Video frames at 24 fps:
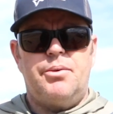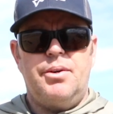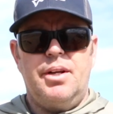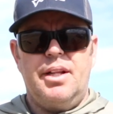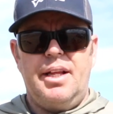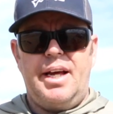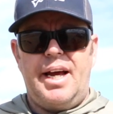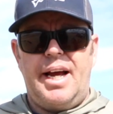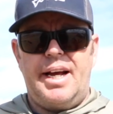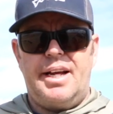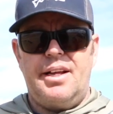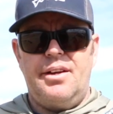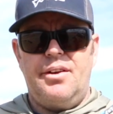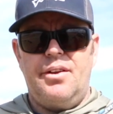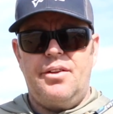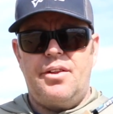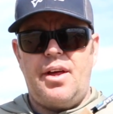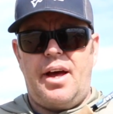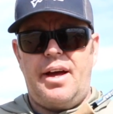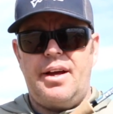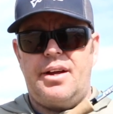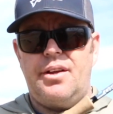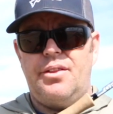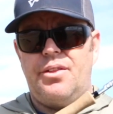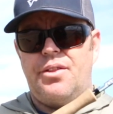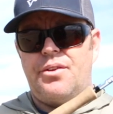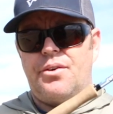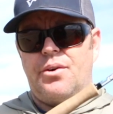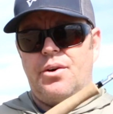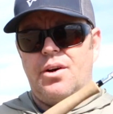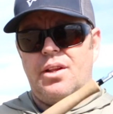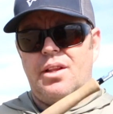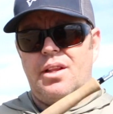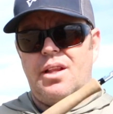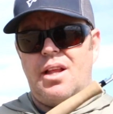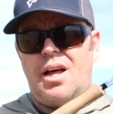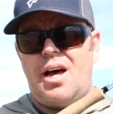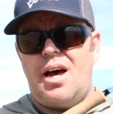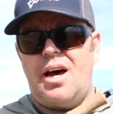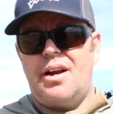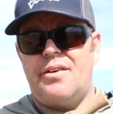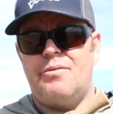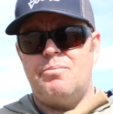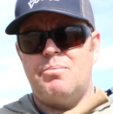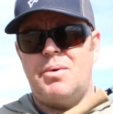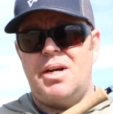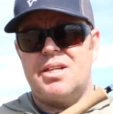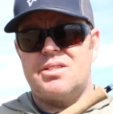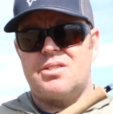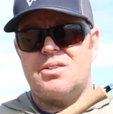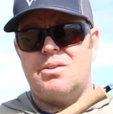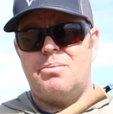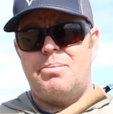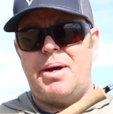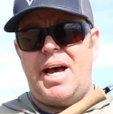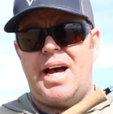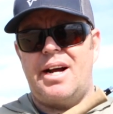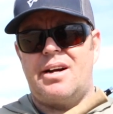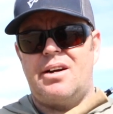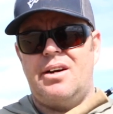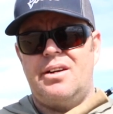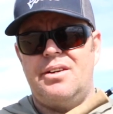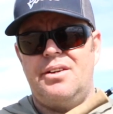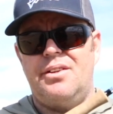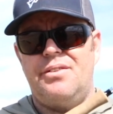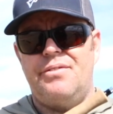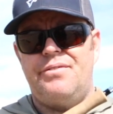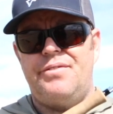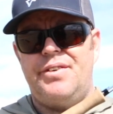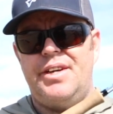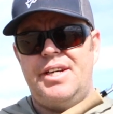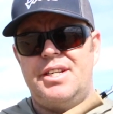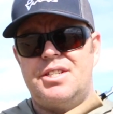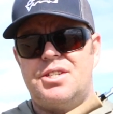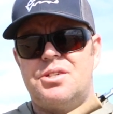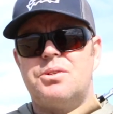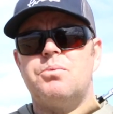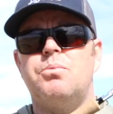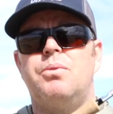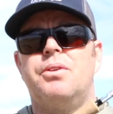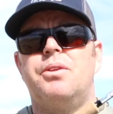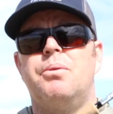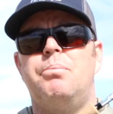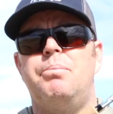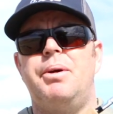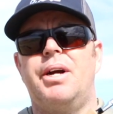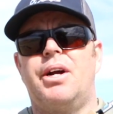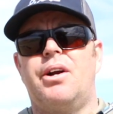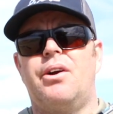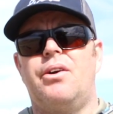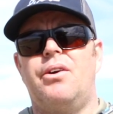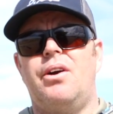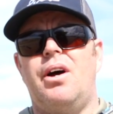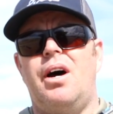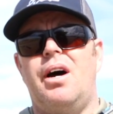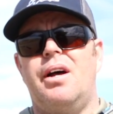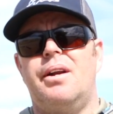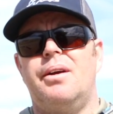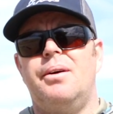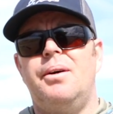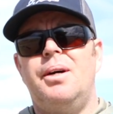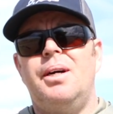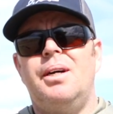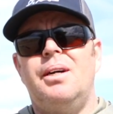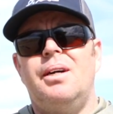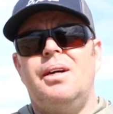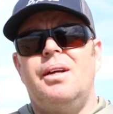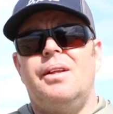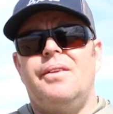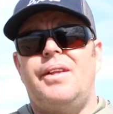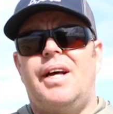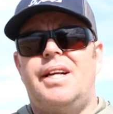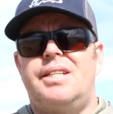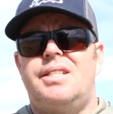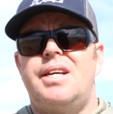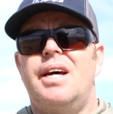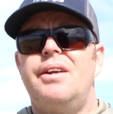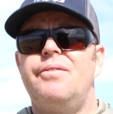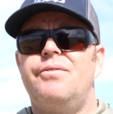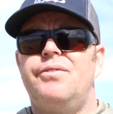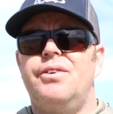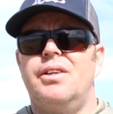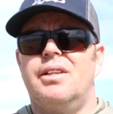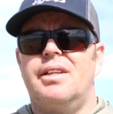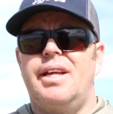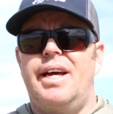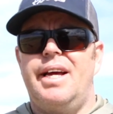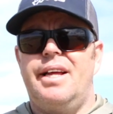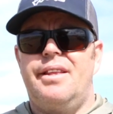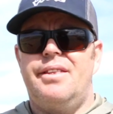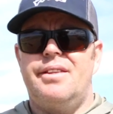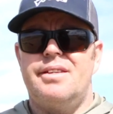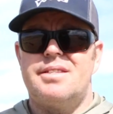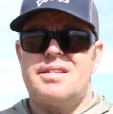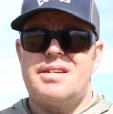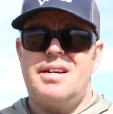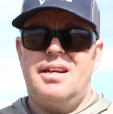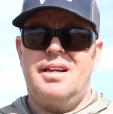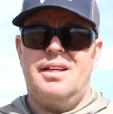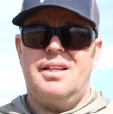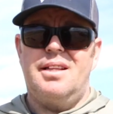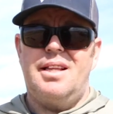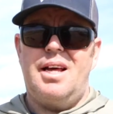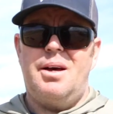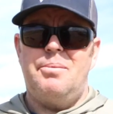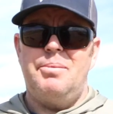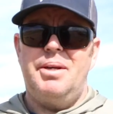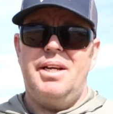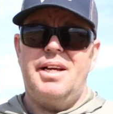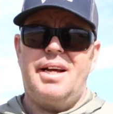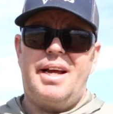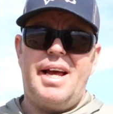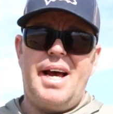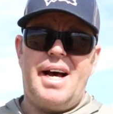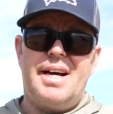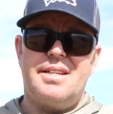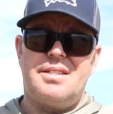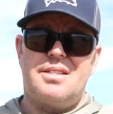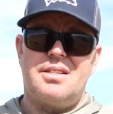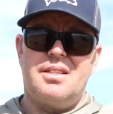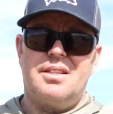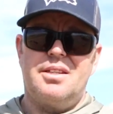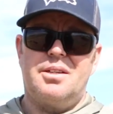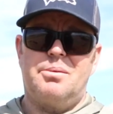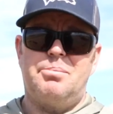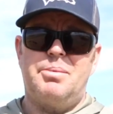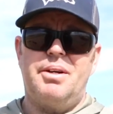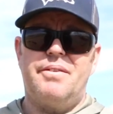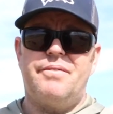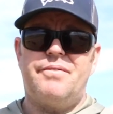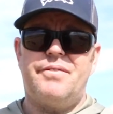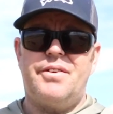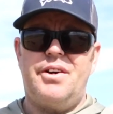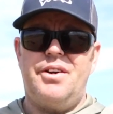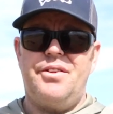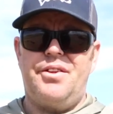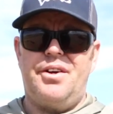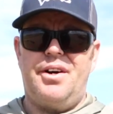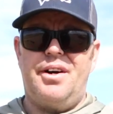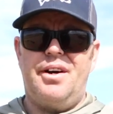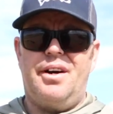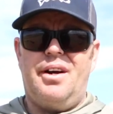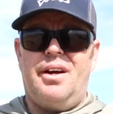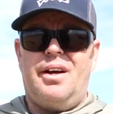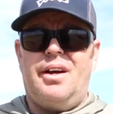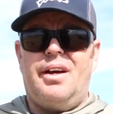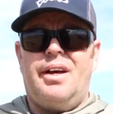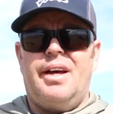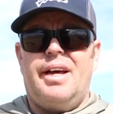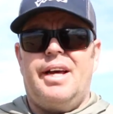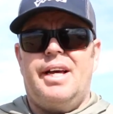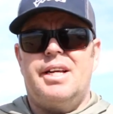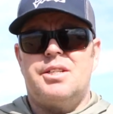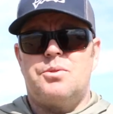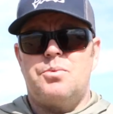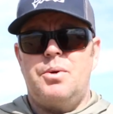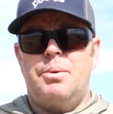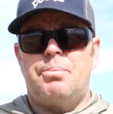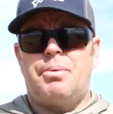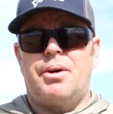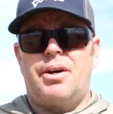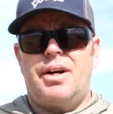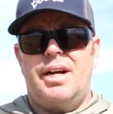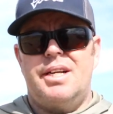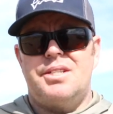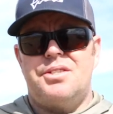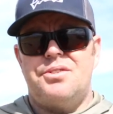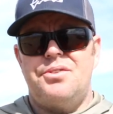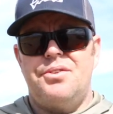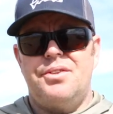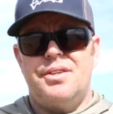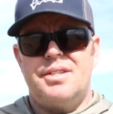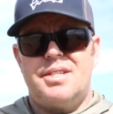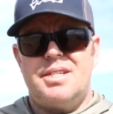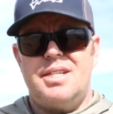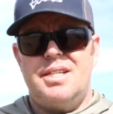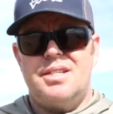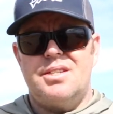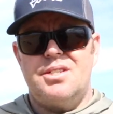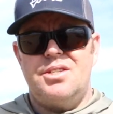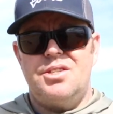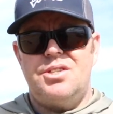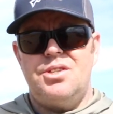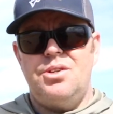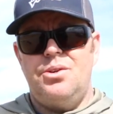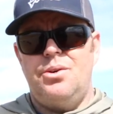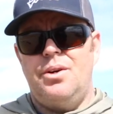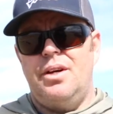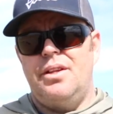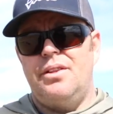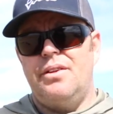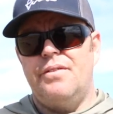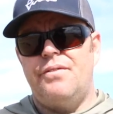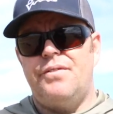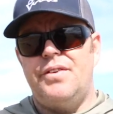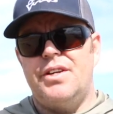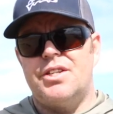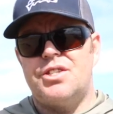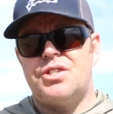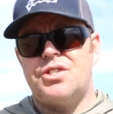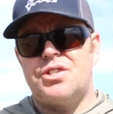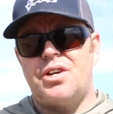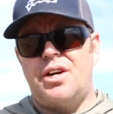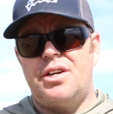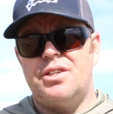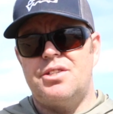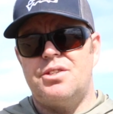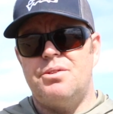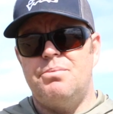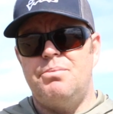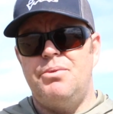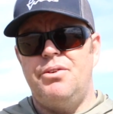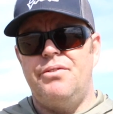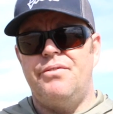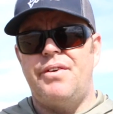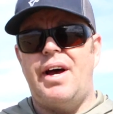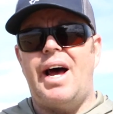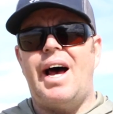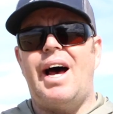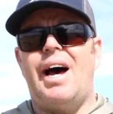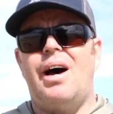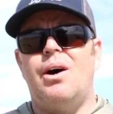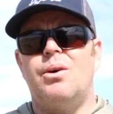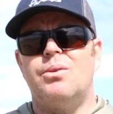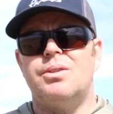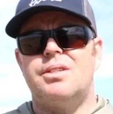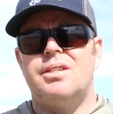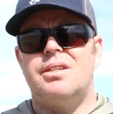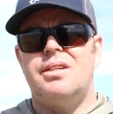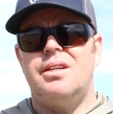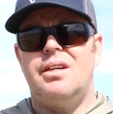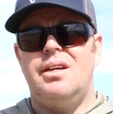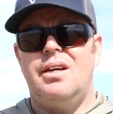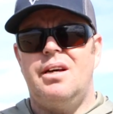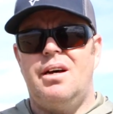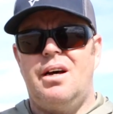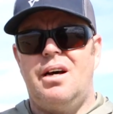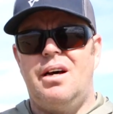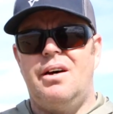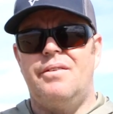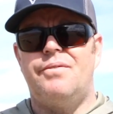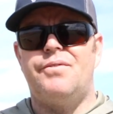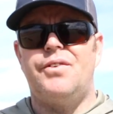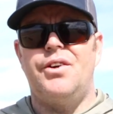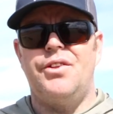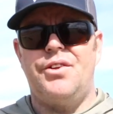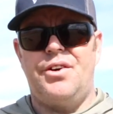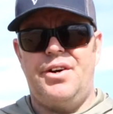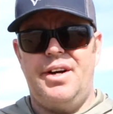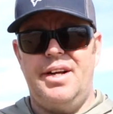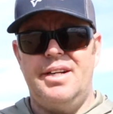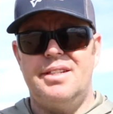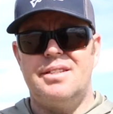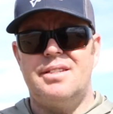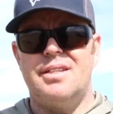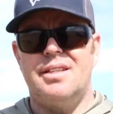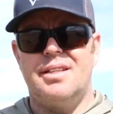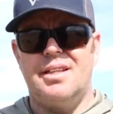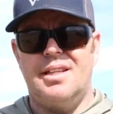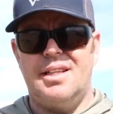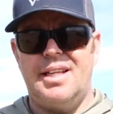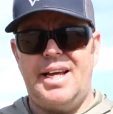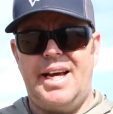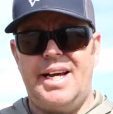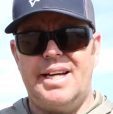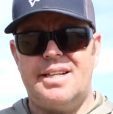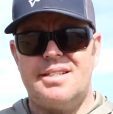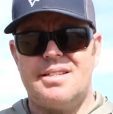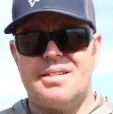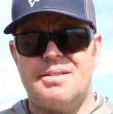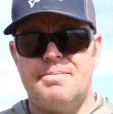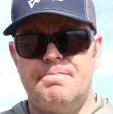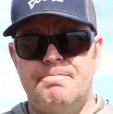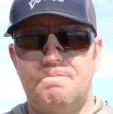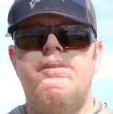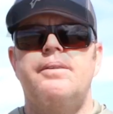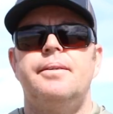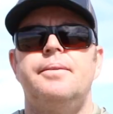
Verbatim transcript: really I can throw a lot of muscle back onto the fish with a bigger rod. That 10-foot length is going to allow me to cast a little bit further as we progress through the season too, and the fish start to move out further into the lakes.